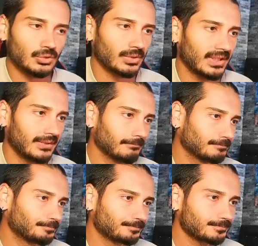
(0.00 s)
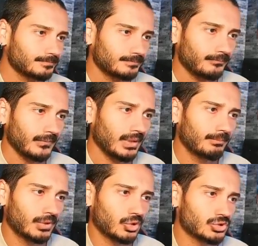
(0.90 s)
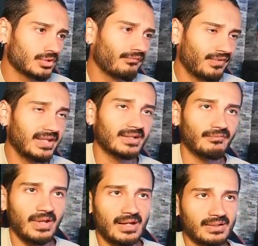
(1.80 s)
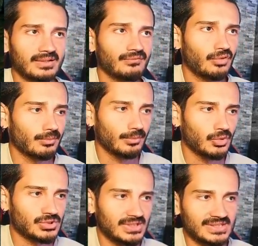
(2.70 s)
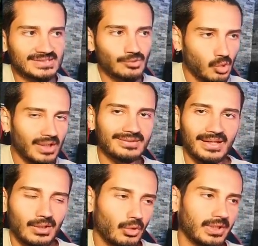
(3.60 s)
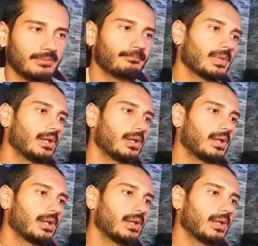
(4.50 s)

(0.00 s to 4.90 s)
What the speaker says: today because the fear we are getting from the boss is quite annoying.